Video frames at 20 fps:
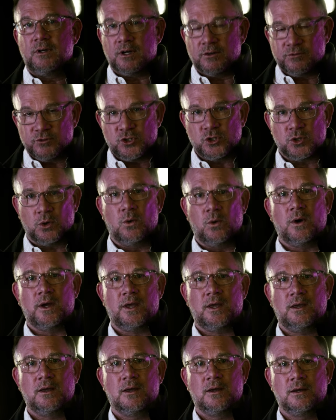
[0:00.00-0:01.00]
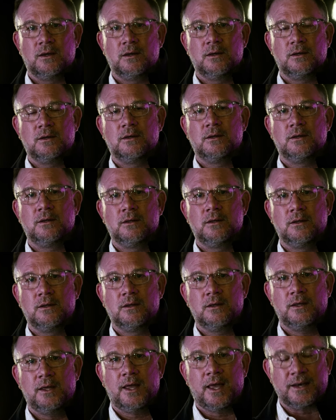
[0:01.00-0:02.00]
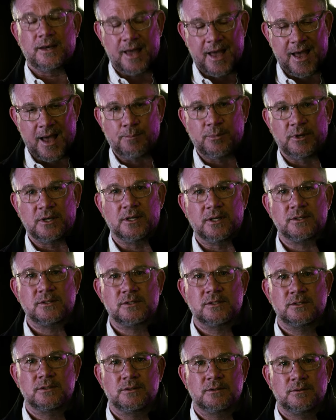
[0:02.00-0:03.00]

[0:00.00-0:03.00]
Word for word: of joy and happiness